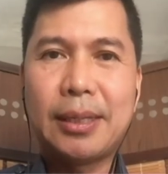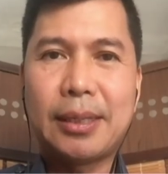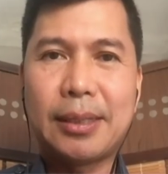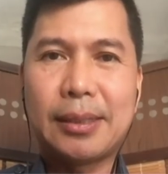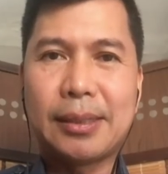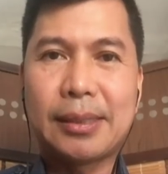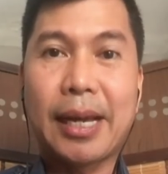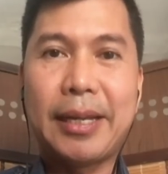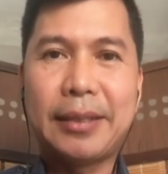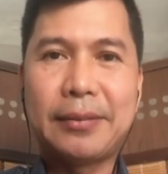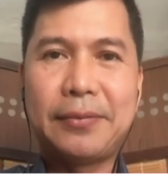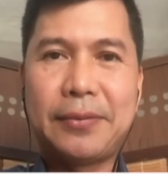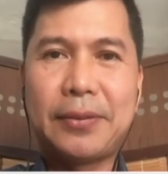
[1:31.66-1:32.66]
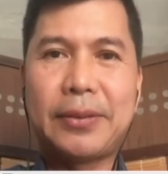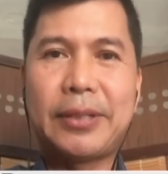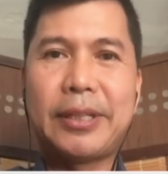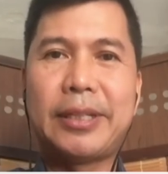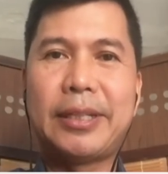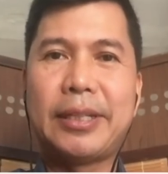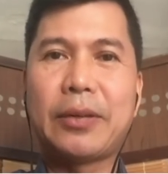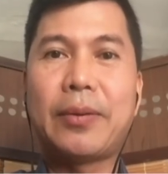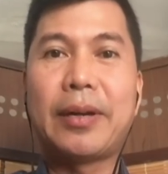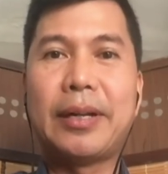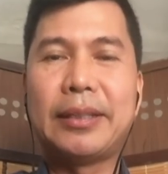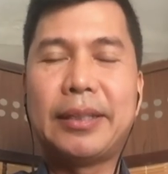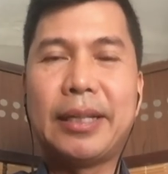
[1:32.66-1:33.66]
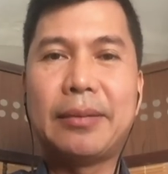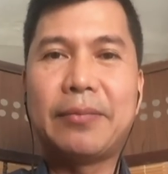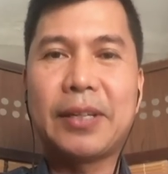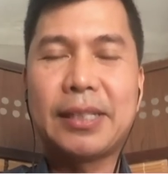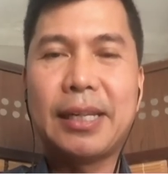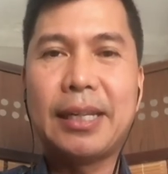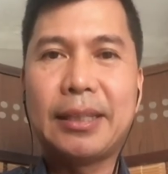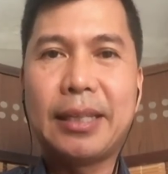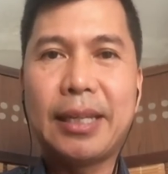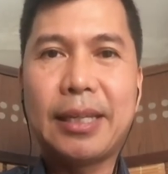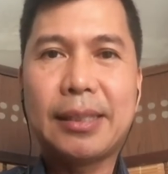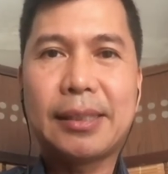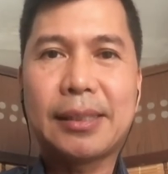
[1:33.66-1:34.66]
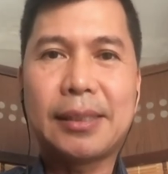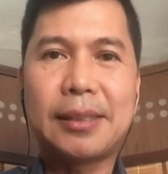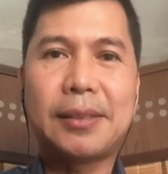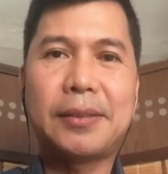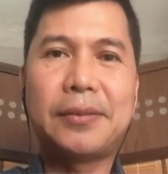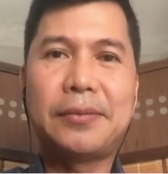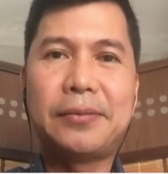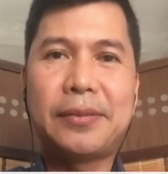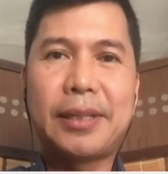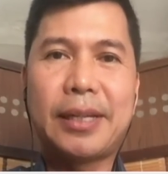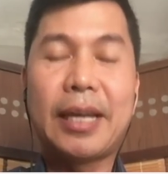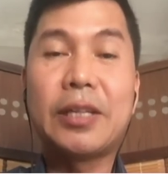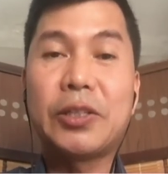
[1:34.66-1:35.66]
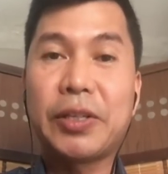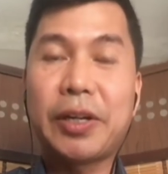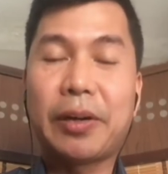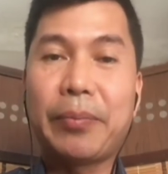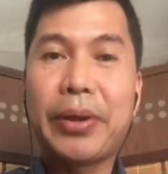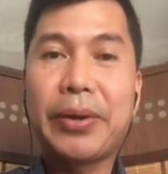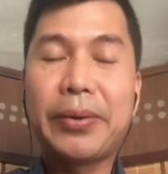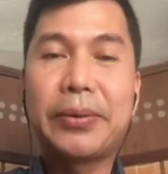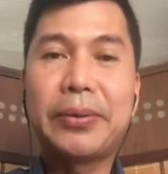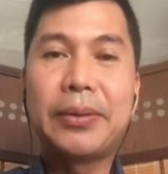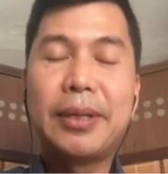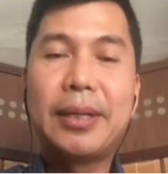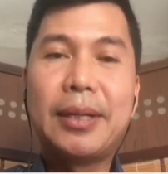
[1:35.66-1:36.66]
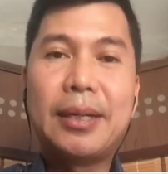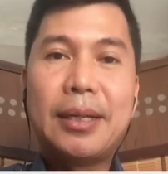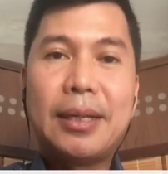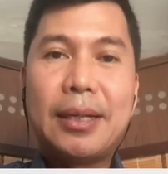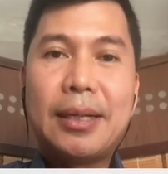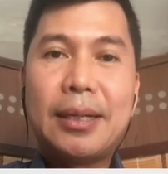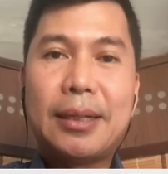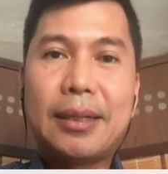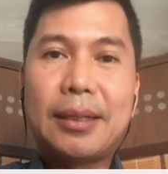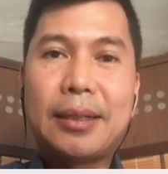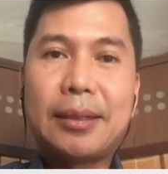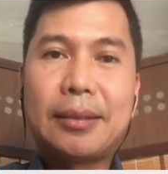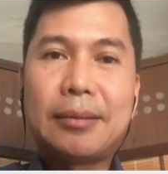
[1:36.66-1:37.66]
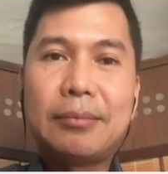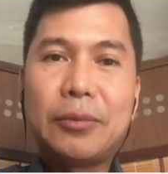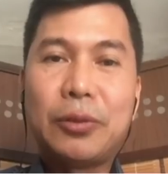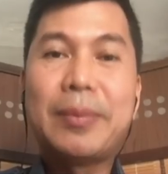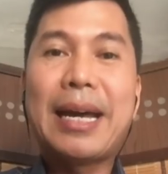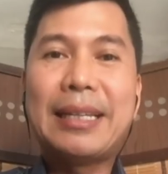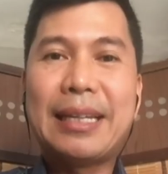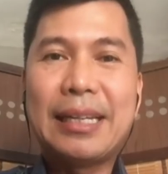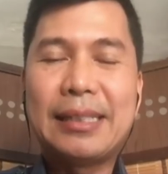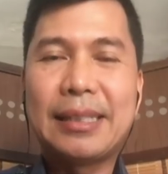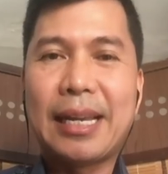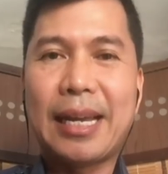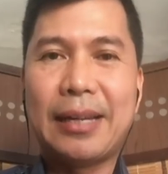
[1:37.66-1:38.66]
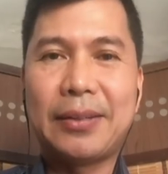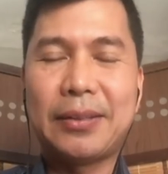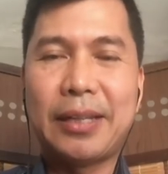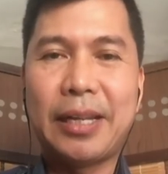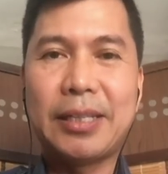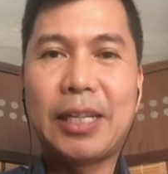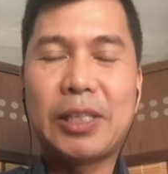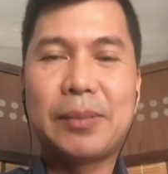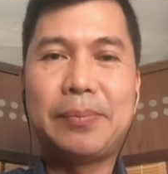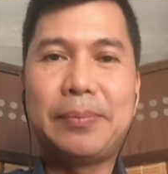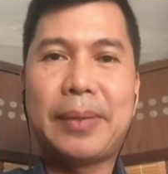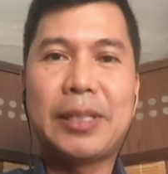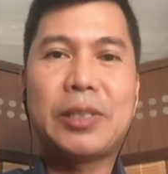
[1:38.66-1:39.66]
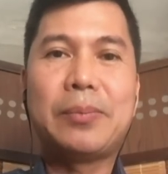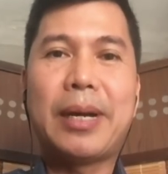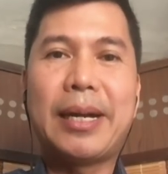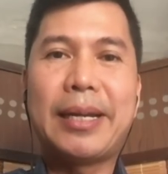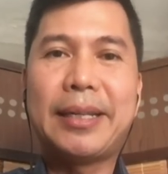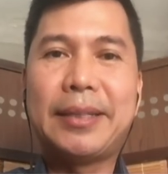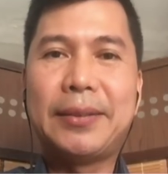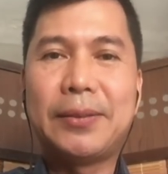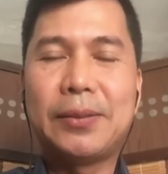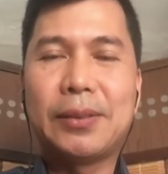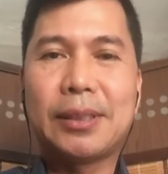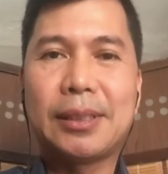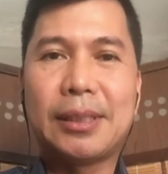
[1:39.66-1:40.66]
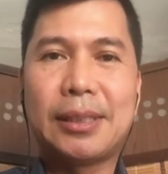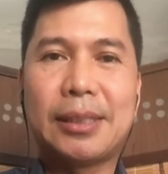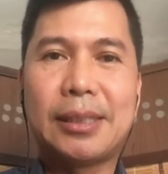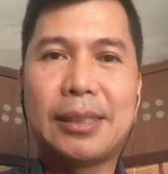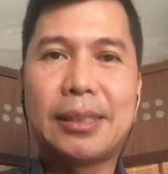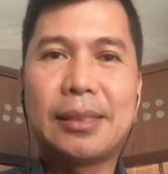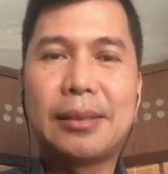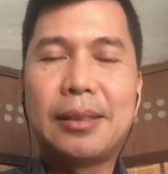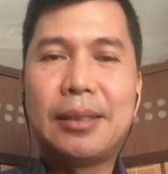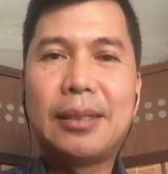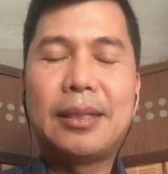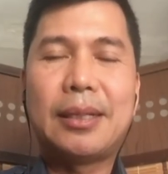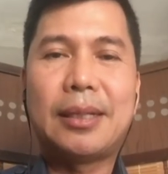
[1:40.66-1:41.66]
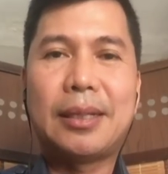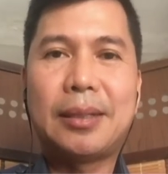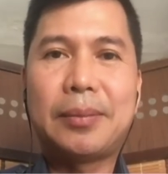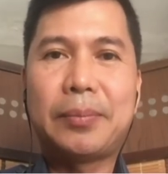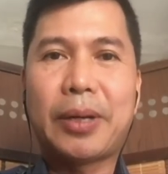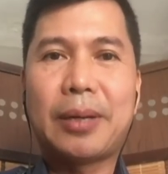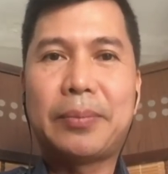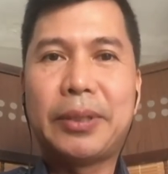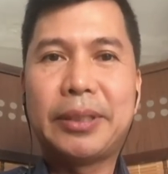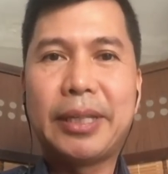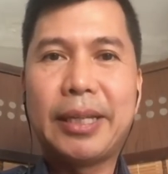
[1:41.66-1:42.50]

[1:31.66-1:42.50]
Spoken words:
site for the quarantine facilities of NCRPO, dumaan na rin sila, no? They just passed by doon sa property